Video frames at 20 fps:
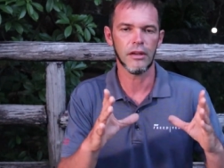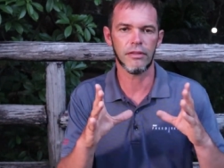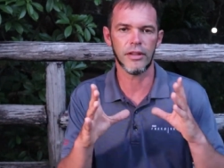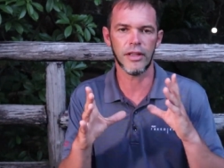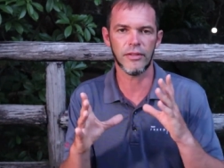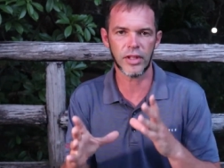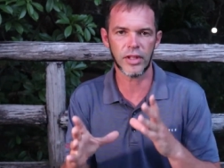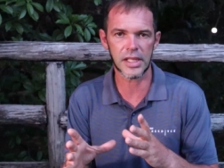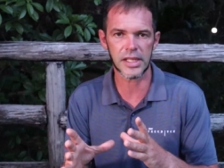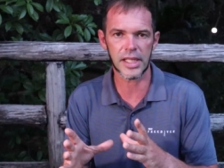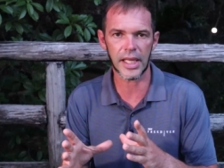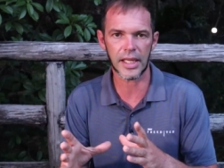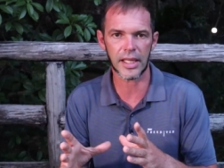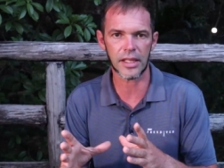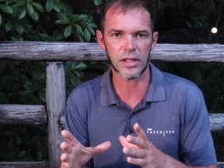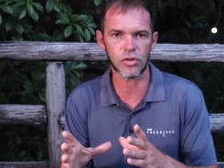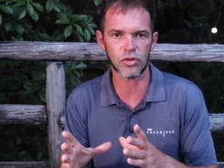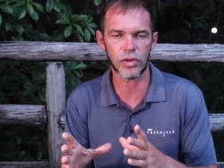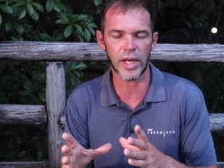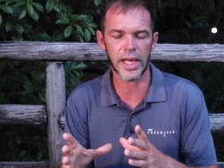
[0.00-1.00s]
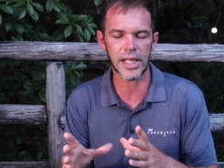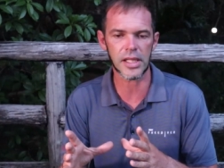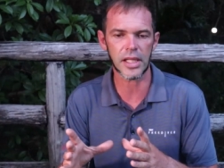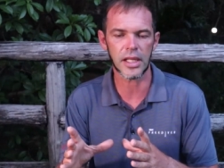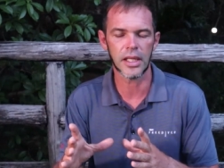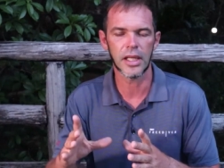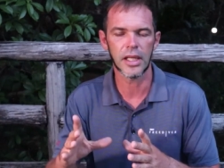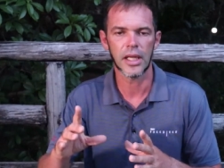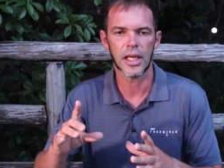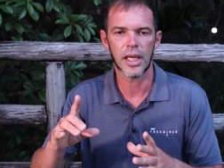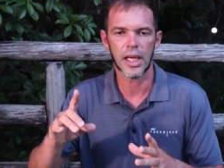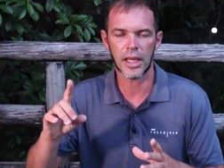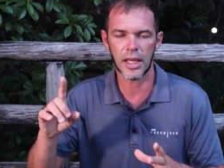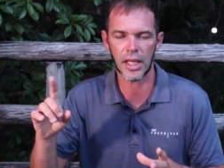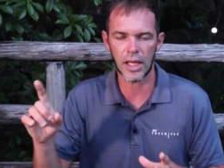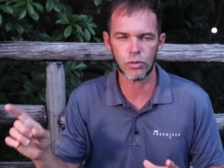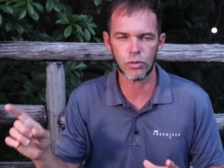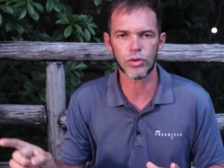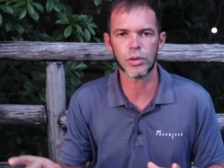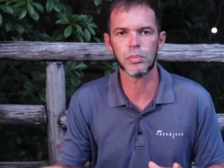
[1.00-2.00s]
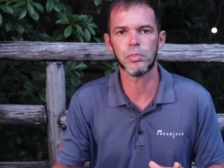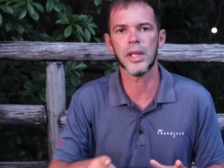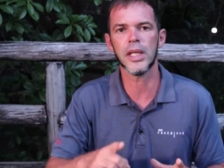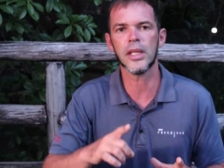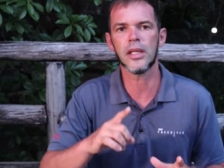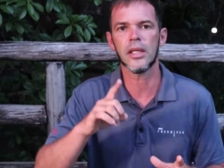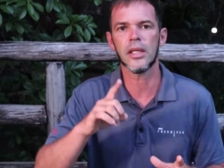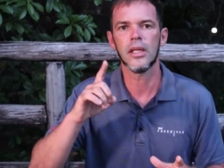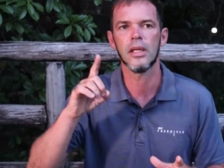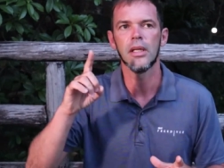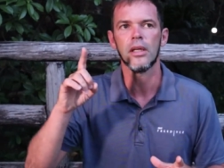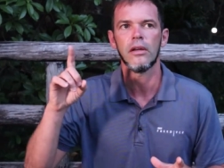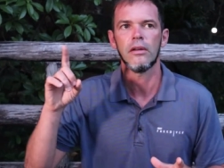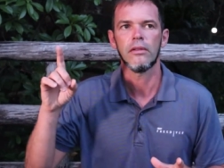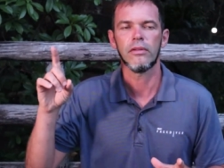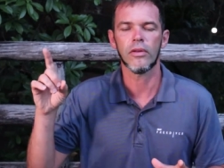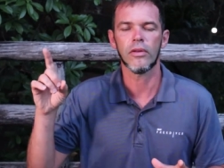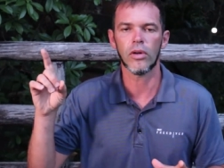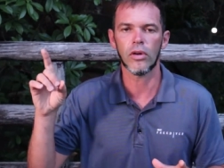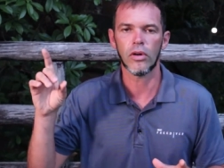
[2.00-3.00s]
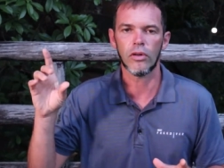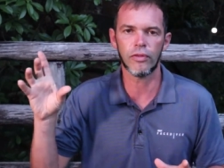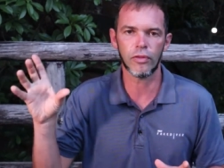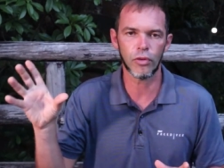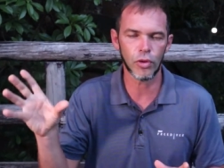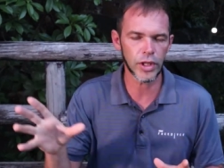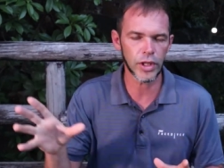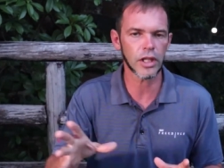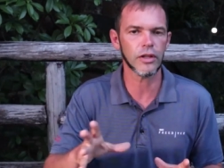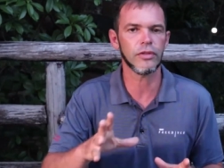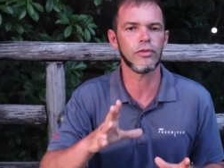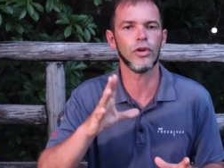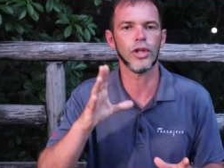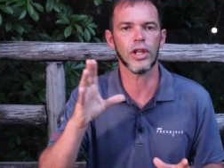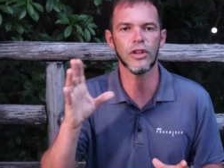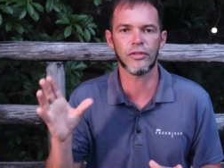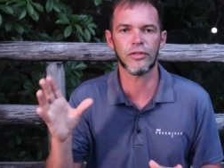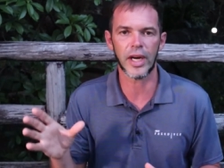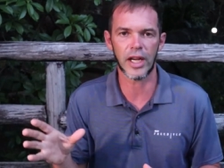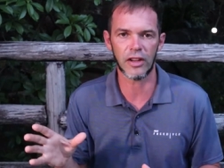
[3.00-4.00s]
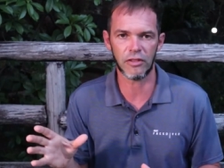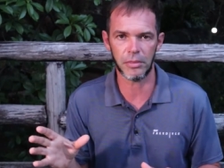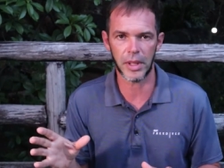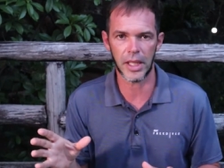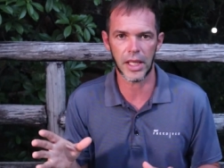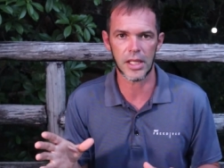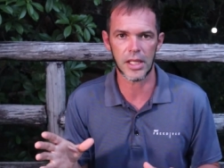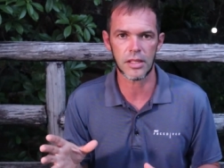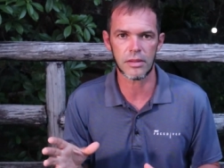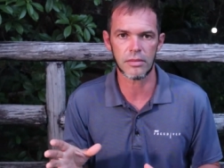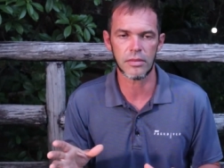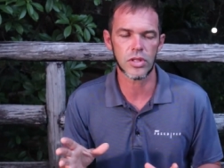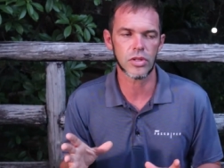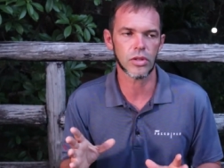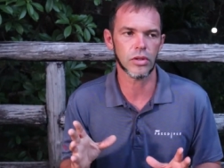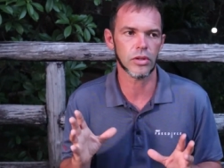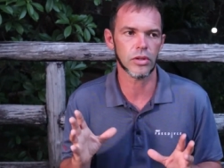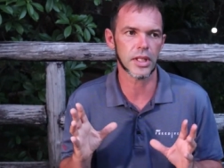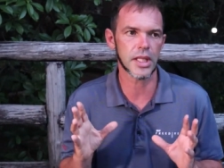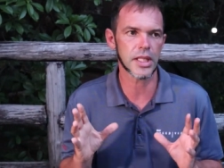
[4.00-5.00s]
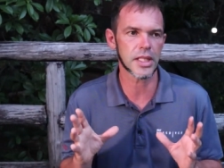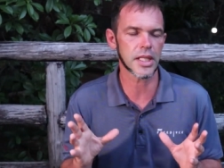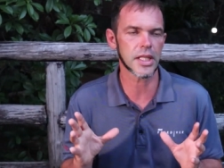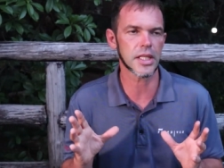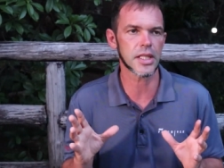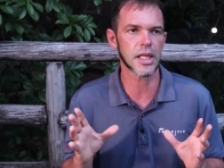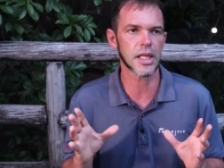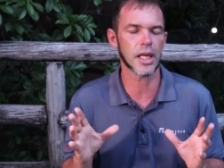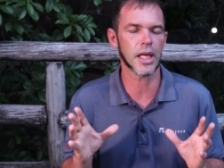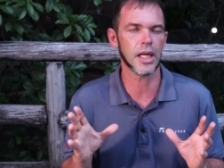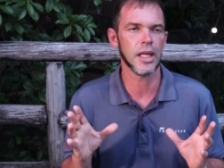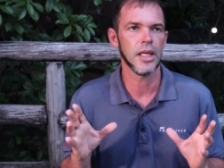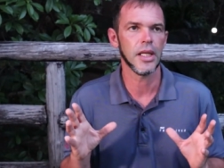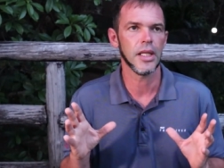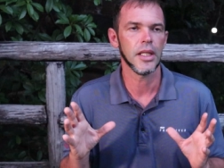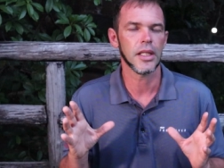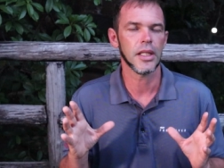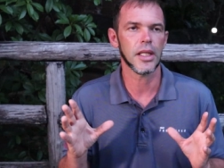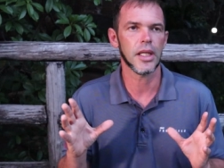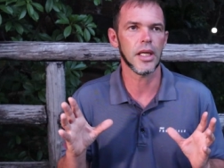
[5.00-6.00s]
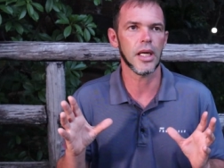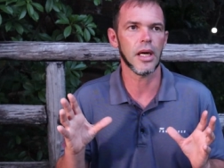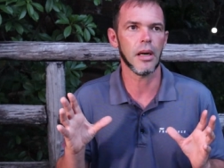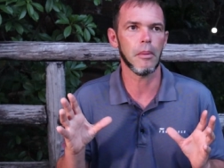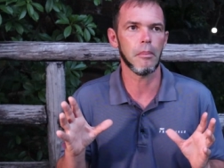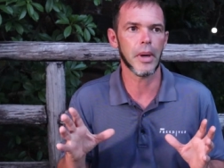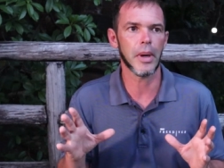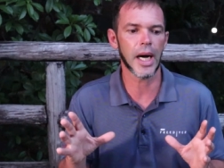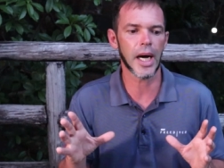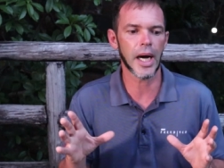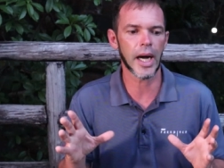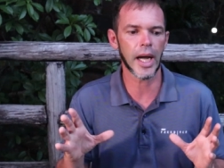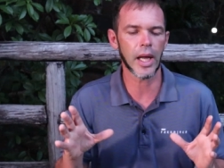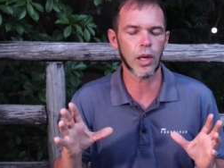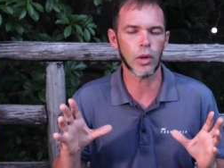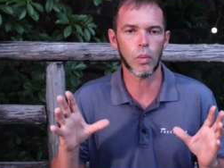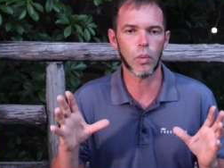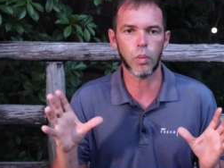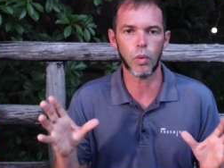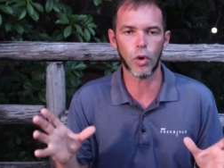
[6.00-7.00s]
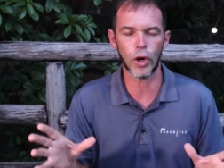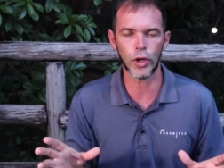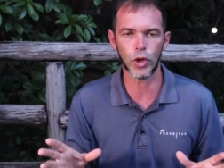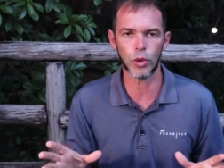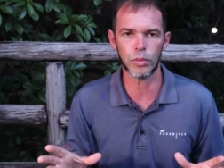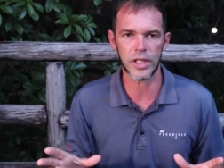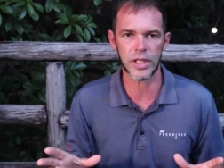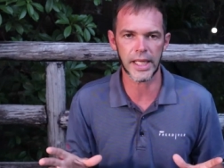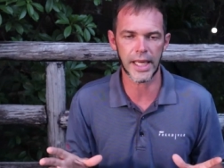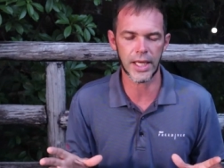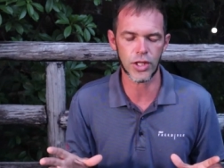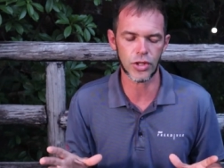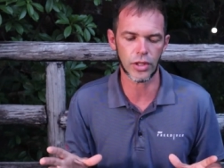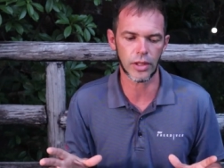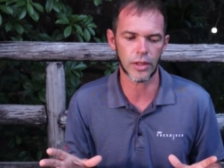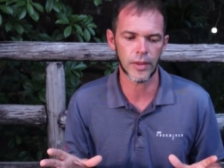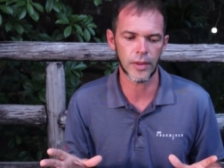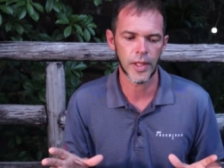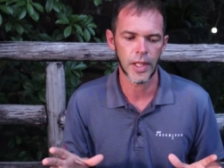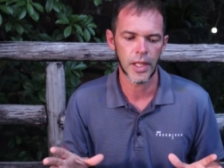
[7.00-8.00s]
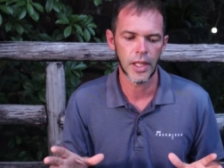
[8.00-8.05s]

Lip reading: 50 seconds rest, and then repeat for 40-45 minutes. So this is a my volume session.